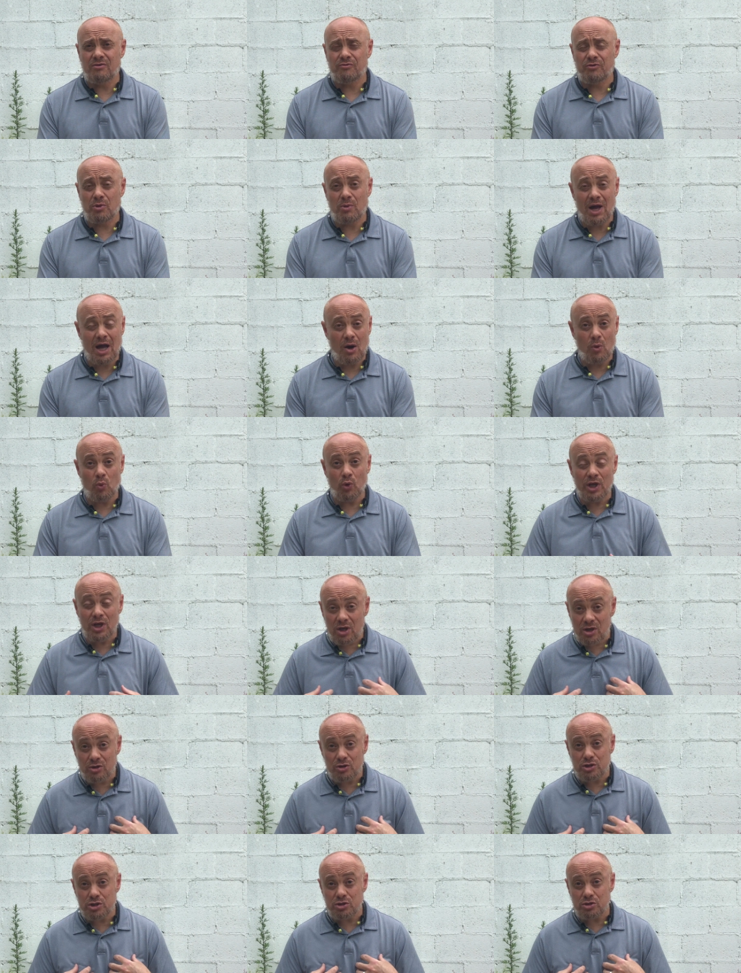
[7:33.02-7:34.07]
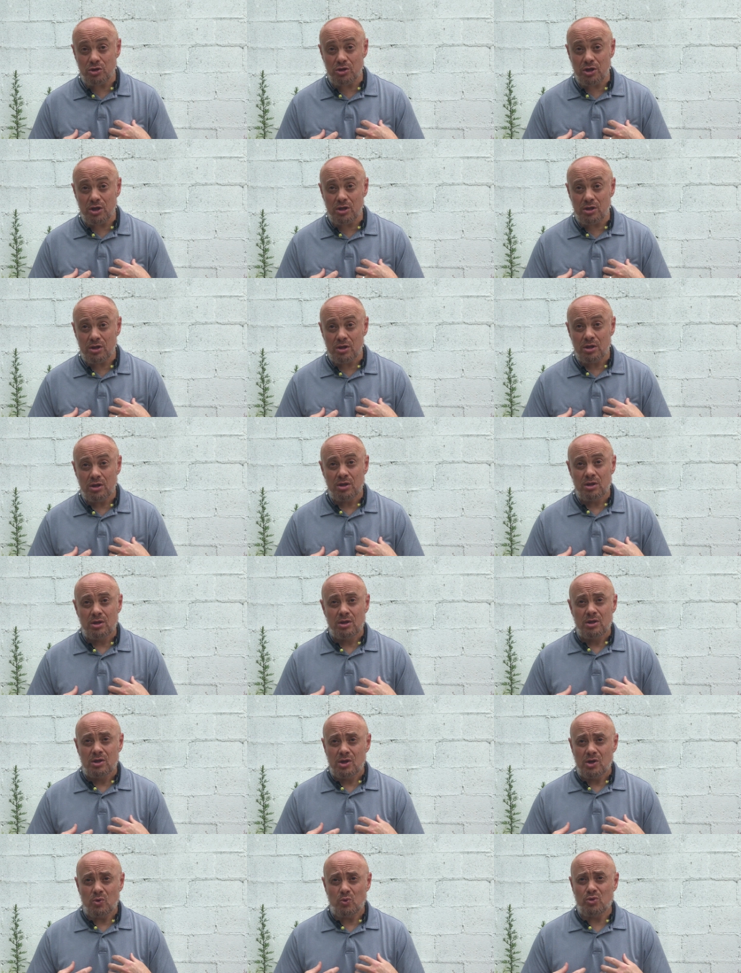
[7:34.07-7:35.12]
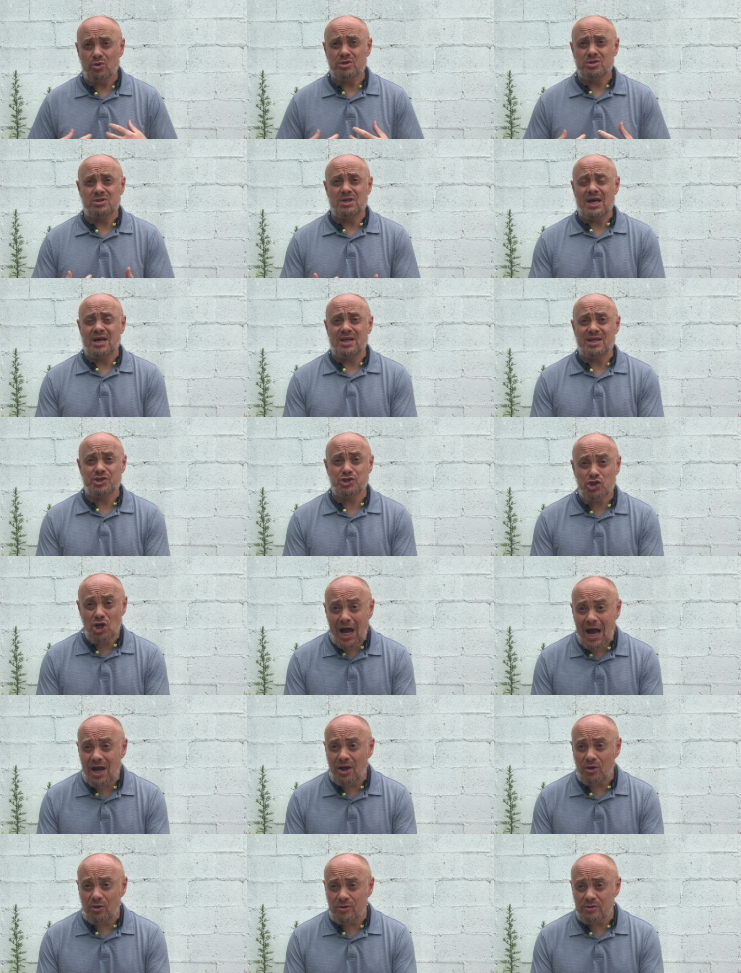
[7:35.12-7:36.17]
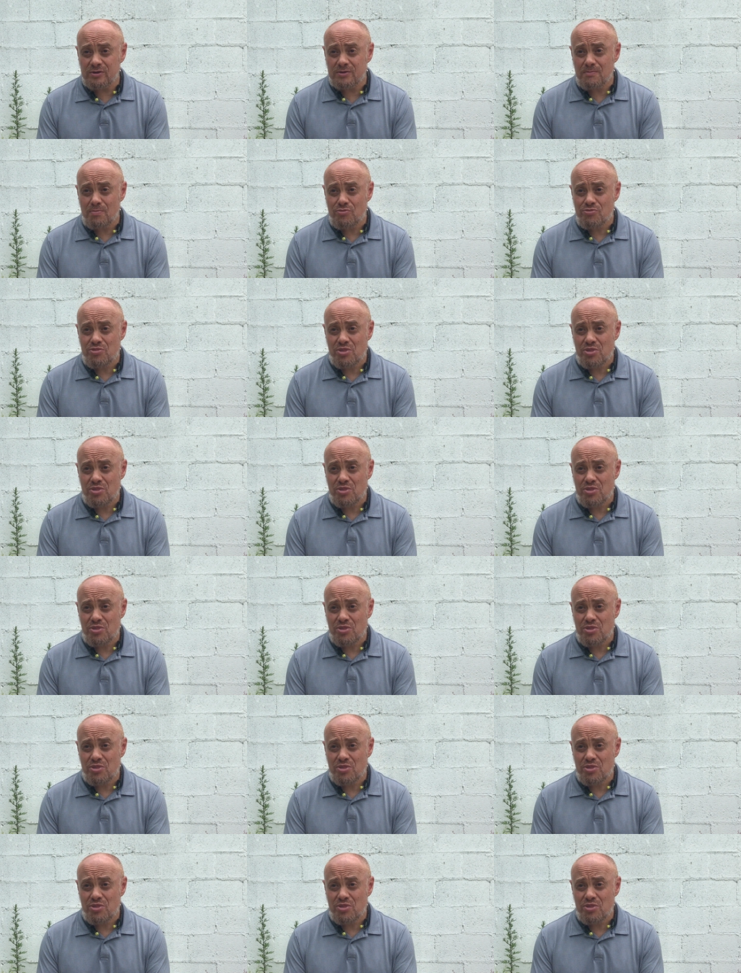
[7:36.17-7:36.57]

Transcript: from how we understood it was that a child